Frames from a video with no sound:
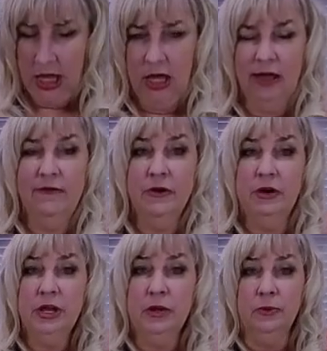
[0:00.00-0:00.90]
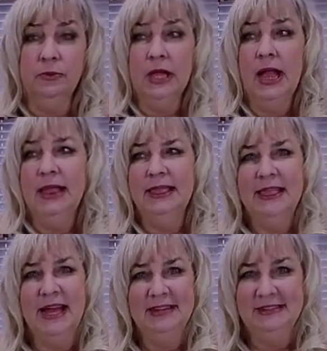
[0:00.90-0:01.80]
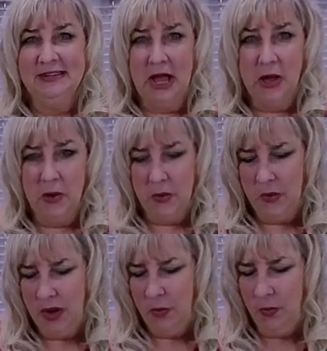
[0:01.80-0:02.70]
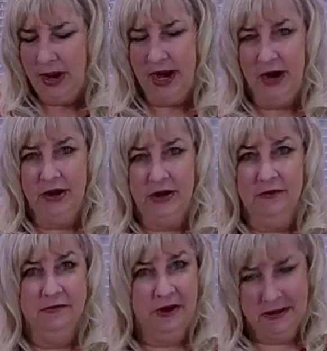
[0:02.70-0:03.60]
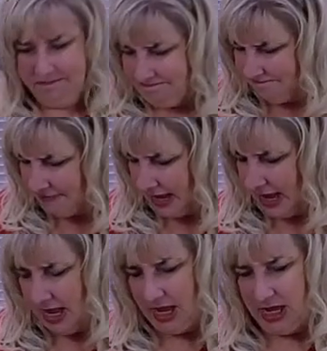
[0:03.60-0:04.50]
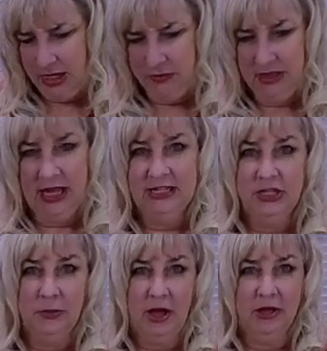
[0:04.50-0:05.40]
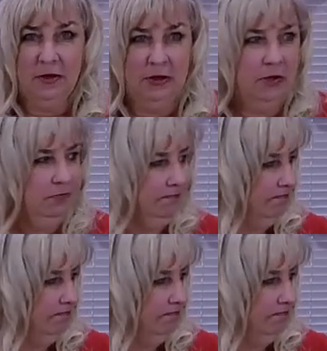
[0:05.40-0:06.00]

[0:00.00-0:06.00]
If you are new, let us know where you're from, and we'd like to welcome you.